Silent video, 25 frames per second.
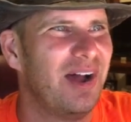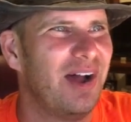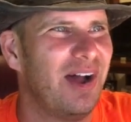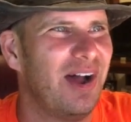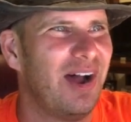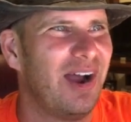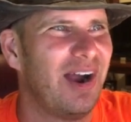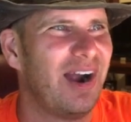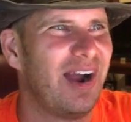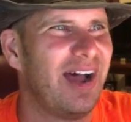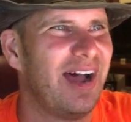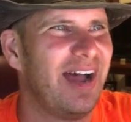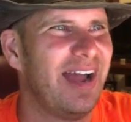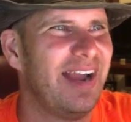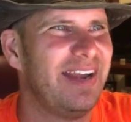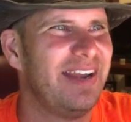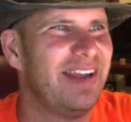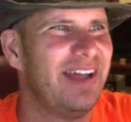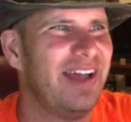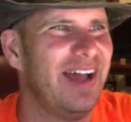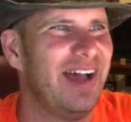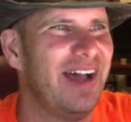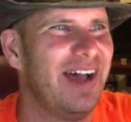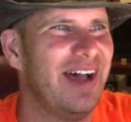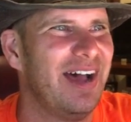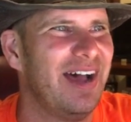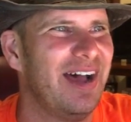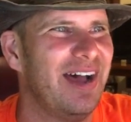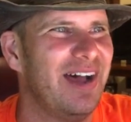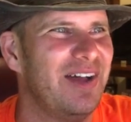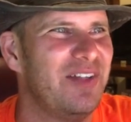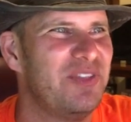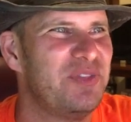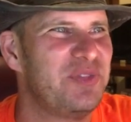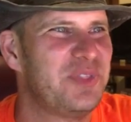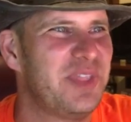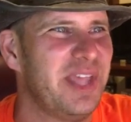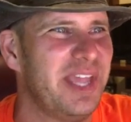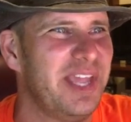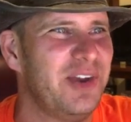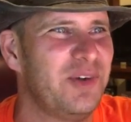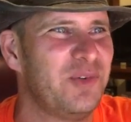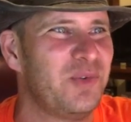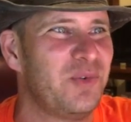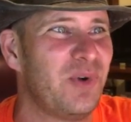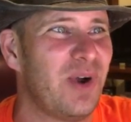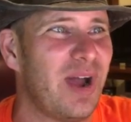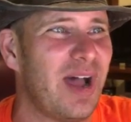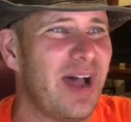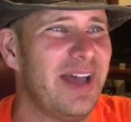All right,
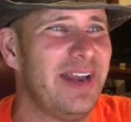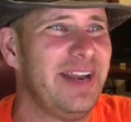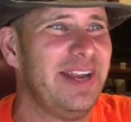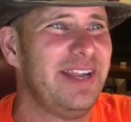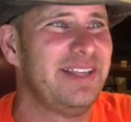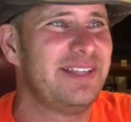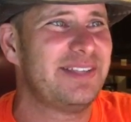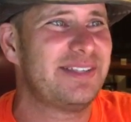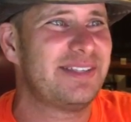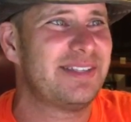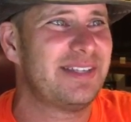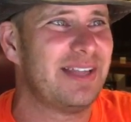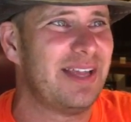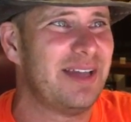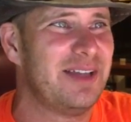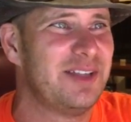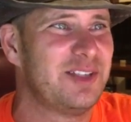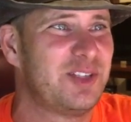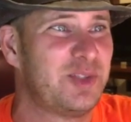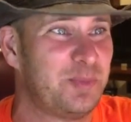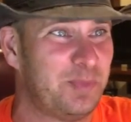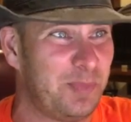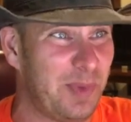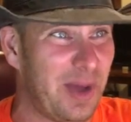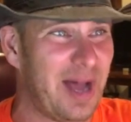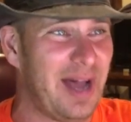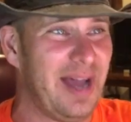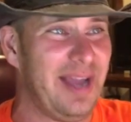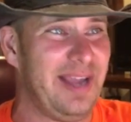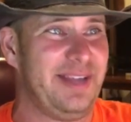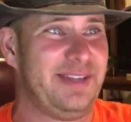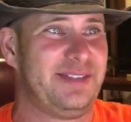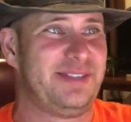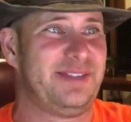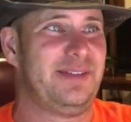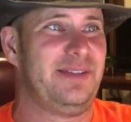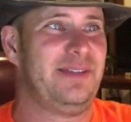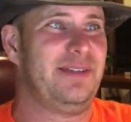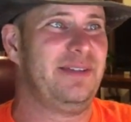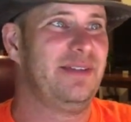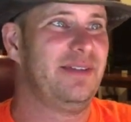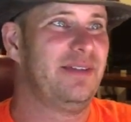then Ronnie Spikes.